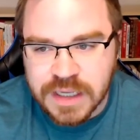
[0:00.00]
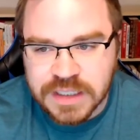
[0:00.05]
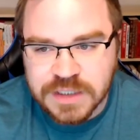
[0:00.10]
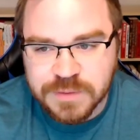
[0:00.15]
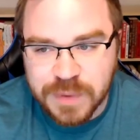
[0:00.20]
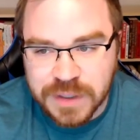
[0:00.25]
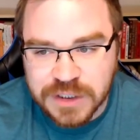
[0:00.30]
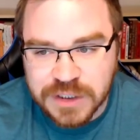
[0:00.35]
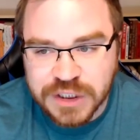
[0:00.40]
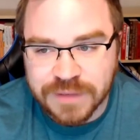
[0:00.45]

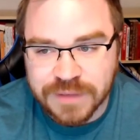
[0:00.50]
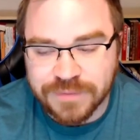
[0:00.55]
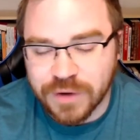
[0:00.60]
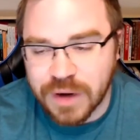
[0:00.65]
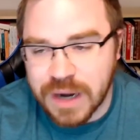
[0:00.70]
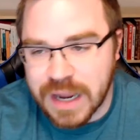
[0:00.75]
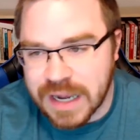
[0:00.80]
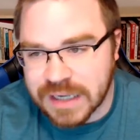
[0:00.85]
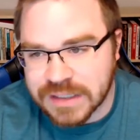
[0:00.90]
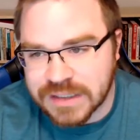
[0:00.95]
especially if
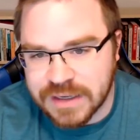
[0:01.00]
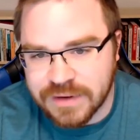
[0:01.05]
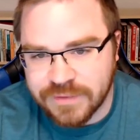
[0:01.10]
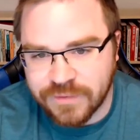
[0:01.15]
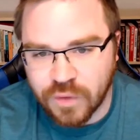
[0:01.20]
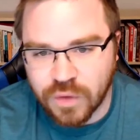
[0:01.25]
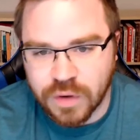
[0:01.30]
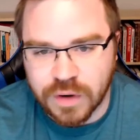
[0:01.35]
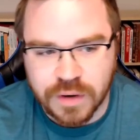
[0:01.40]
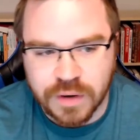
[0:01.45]
they're
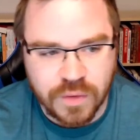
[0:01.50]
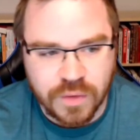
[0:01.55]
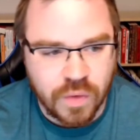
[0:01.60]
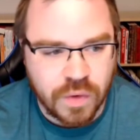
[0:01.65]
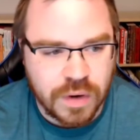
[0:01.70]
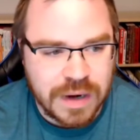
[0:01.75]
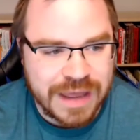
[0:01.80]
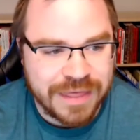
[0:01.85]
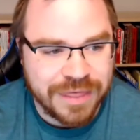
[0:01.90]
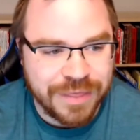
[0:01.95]
active
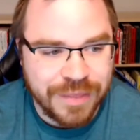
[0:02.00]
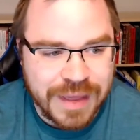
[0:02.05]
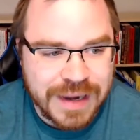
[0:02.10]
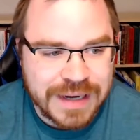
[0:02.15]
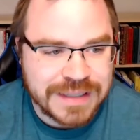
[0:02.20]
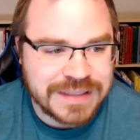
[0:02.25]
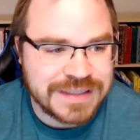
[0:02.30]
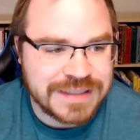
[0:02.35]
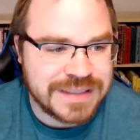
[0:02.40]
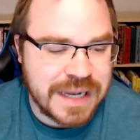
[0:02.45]
or
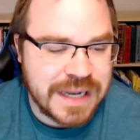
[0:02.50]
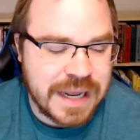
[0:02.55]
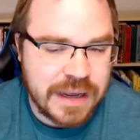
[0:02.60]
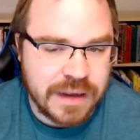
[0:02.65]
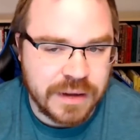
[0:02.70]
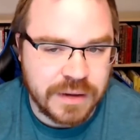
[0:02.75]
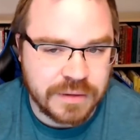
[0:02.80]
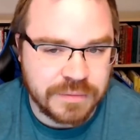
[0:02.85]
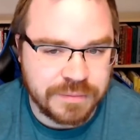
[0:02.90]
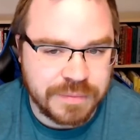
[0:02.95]
athletic
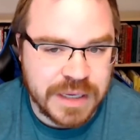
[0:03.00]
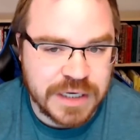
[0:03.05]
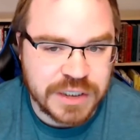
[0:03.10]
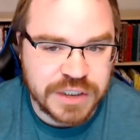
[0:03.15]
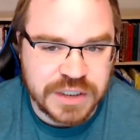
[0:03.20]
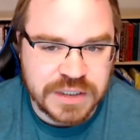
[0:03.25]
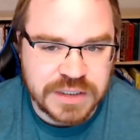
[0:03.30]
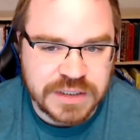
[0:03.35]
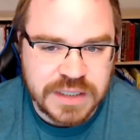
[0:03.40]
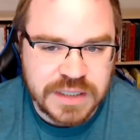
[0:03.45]
style
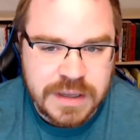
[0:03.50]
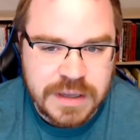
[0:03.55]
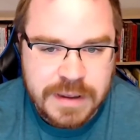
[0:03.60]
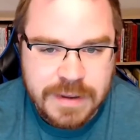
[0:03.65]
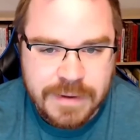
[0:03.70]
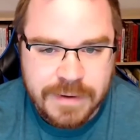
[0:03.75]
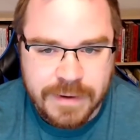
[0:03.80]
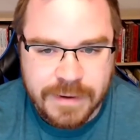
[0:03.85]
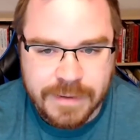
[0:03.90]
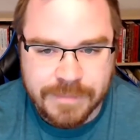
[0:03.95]
patients.
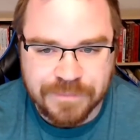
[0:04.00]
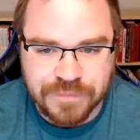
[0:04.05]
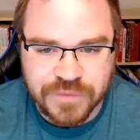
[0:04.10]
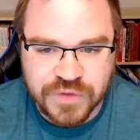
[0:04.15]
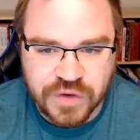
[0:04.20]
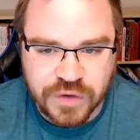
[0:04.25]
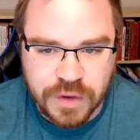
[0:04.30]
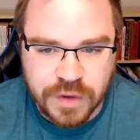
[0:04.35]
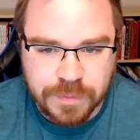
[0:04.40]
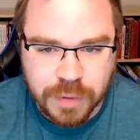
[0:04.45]

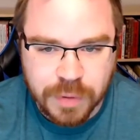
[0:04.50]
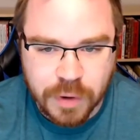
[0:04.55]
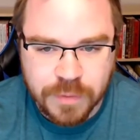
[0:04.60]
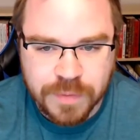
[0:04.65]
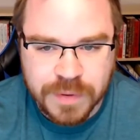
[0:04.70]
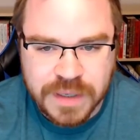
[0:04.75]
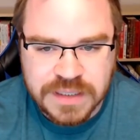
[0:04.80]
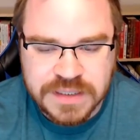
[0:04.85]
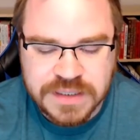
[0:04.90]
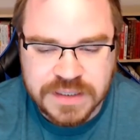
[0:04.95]
So the
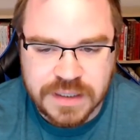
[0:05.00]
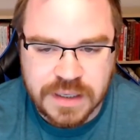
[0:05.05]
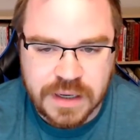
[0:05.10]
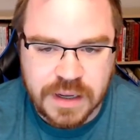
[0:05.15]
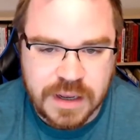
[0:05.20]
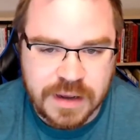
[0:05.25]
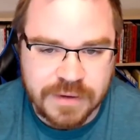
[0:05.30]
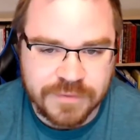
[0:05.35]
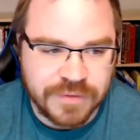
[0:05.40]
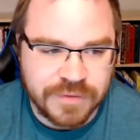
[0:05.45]
purpose
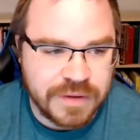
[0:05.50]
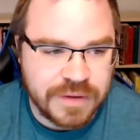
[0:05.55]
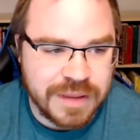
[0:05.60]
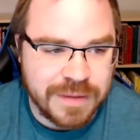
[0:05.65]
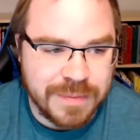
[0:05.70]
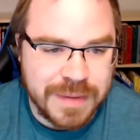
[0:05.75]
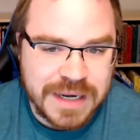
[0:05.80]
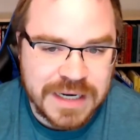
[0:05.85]
of the